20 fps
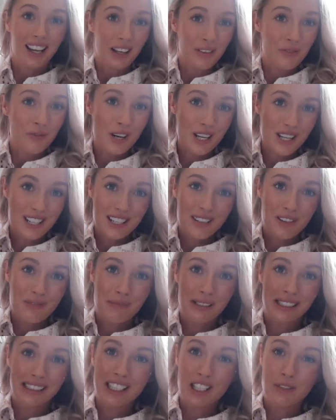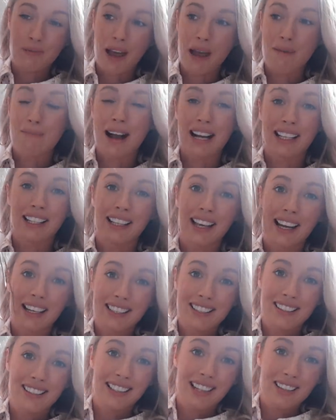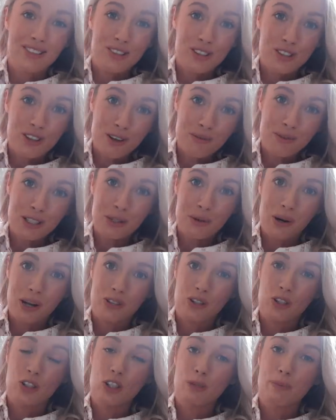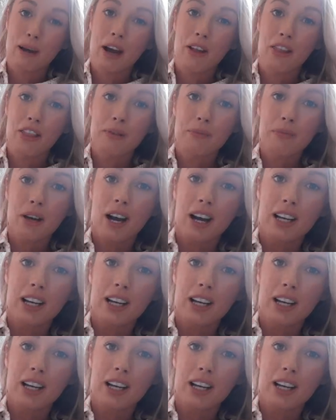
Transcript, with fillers: I wish they would bring this pair back again because I get so many questions about them.